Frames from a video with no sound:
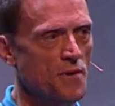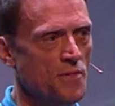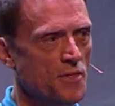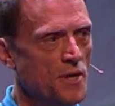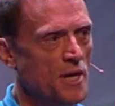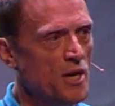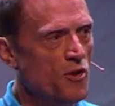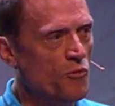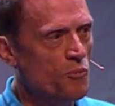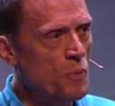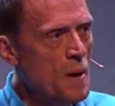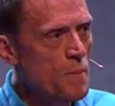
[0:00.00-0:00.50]
that
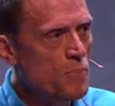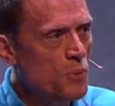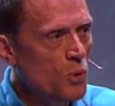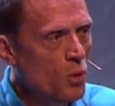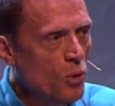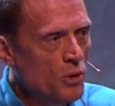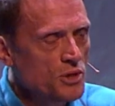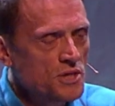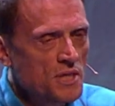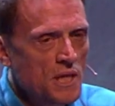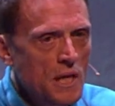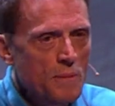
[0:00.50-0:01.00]
if we
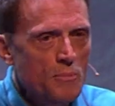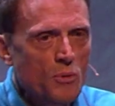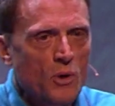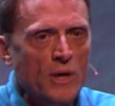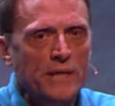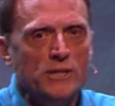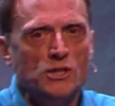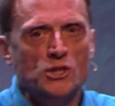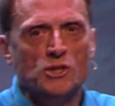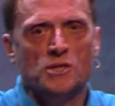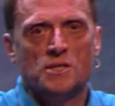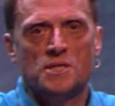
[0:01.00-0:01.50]
brought
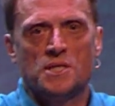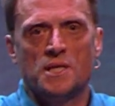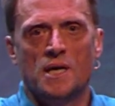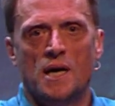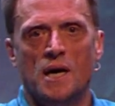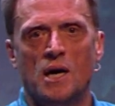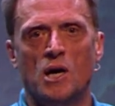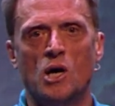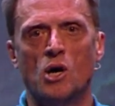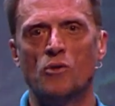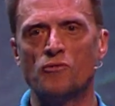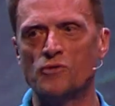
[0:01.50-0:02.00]
deliberation to the
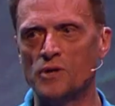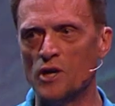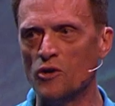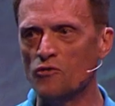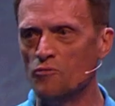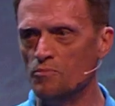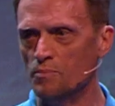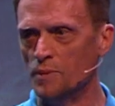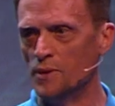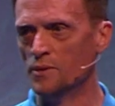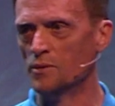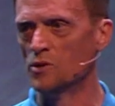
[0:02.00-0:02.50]
heart of
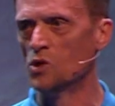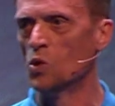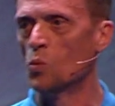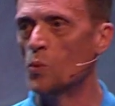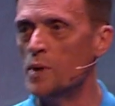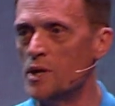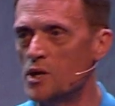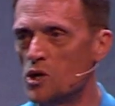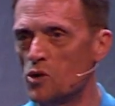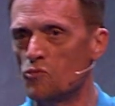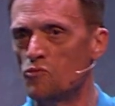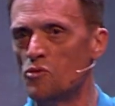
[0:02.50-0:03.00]
government, that
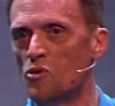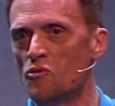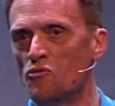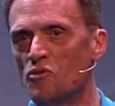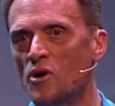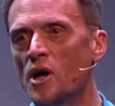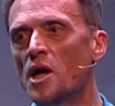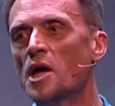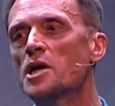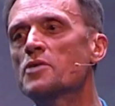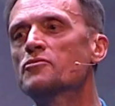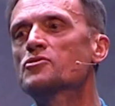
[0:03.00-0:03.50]
we could
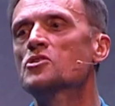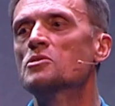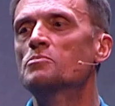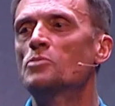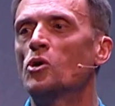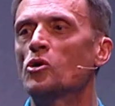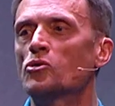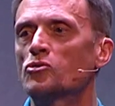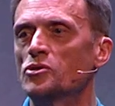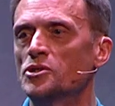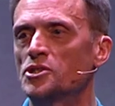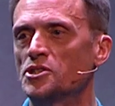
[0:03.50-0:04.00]
revive
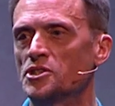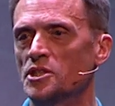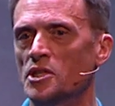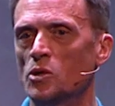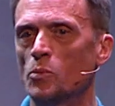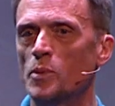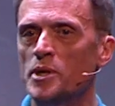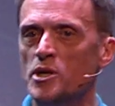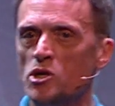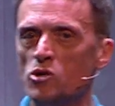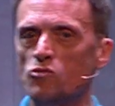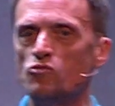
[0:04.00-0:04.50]
democracy,
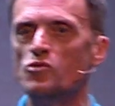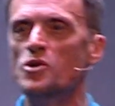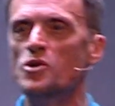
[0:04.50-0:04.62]
we could